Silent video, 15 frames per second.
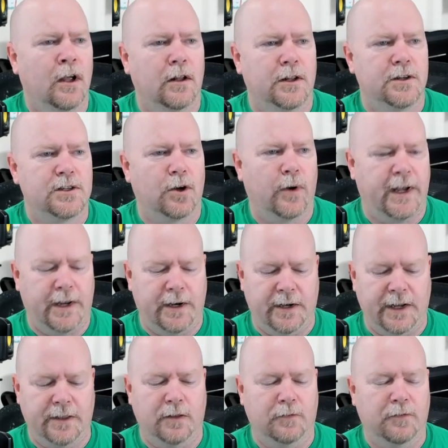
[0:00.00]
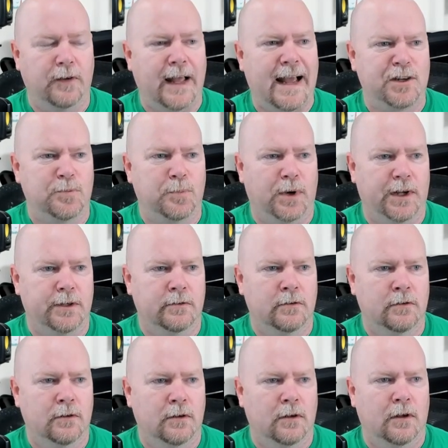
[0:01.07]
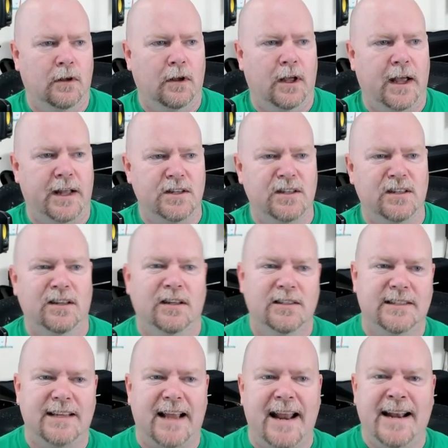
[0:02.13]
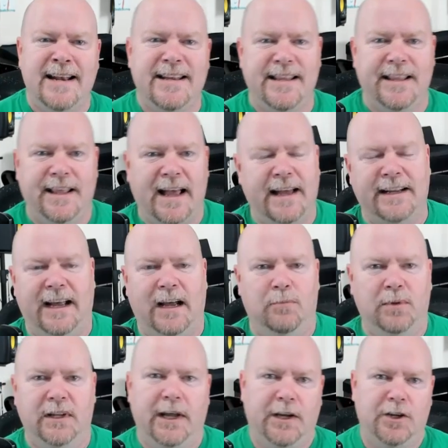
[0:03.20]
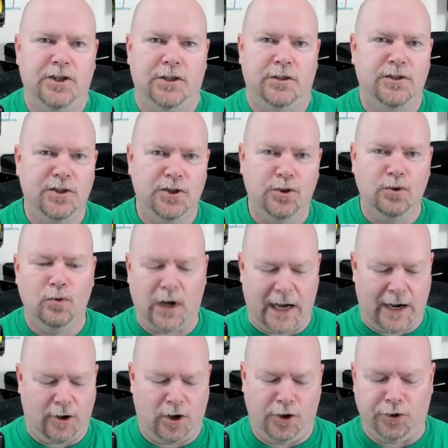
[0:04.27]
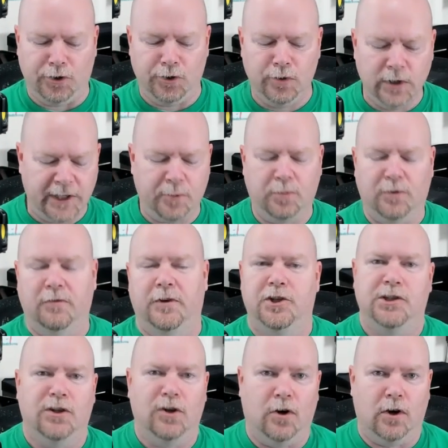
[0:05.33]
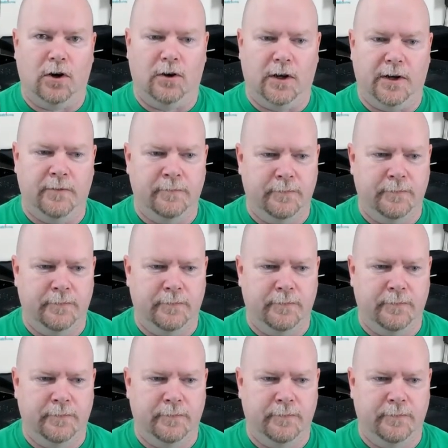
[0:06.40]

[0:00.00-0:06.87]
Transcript: Let's go ahead and hit the flash button and send that application to our newly provisioned Argon.